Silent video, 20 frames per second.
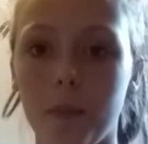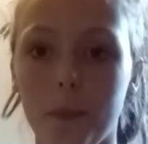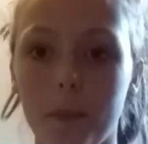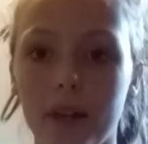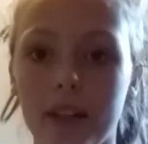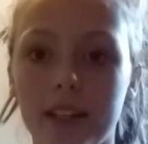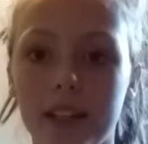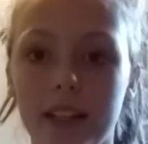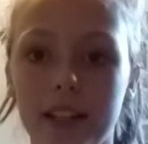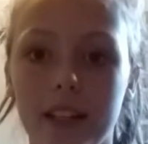
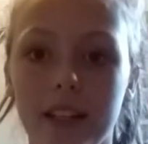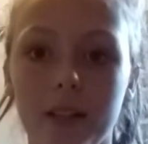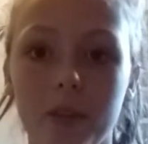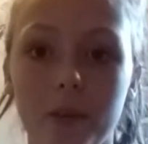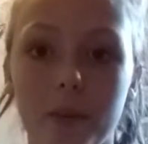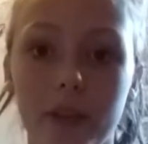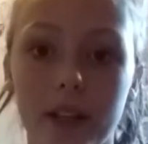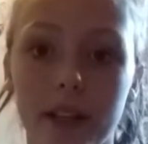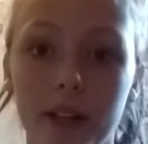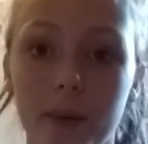Monday
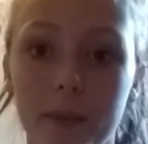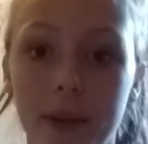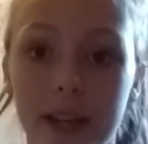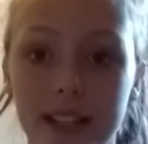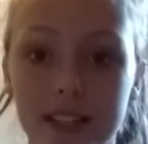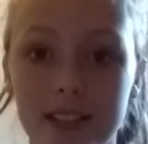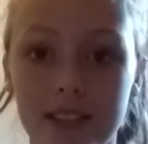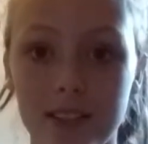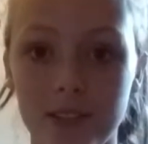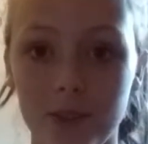when I go
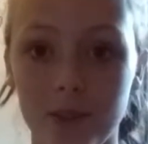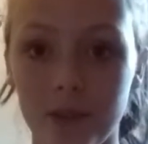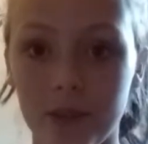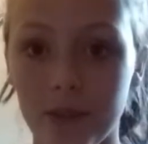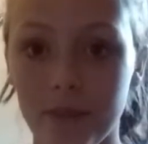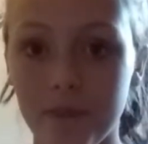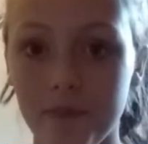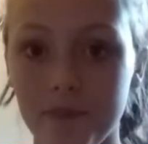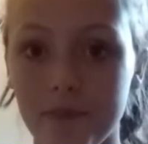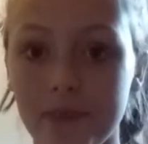back to
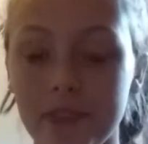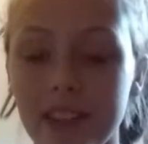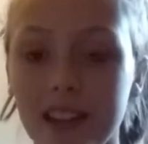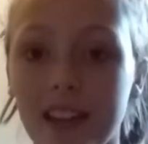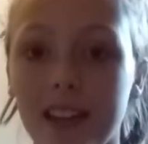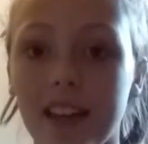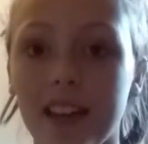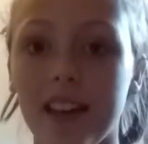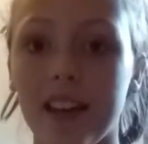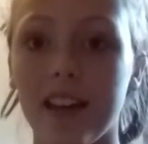school
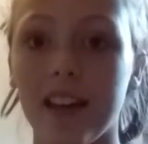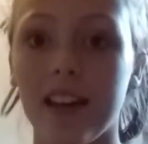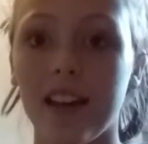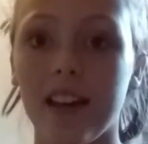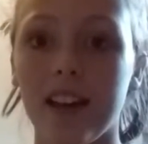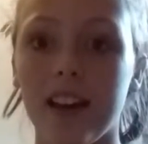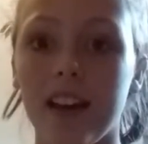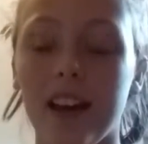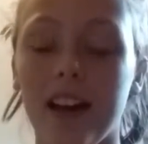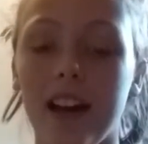
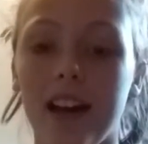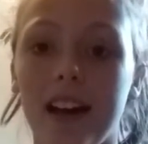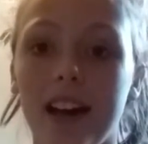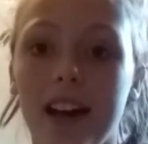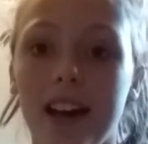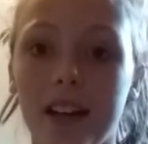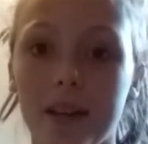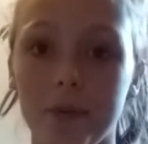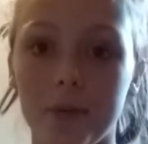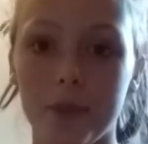
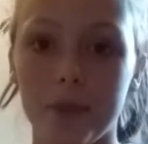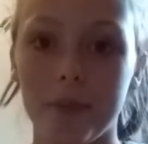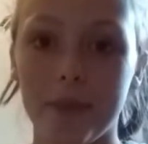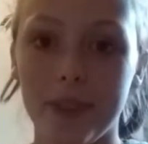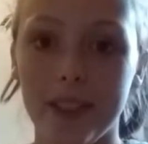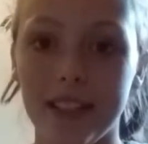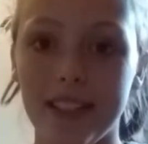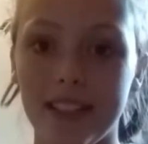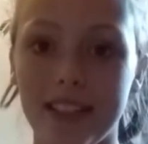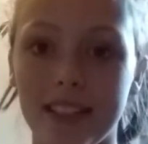I will
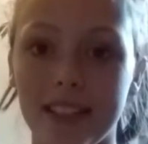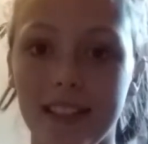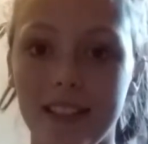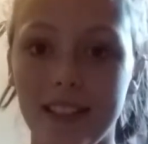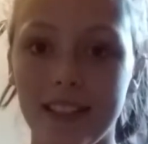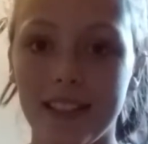be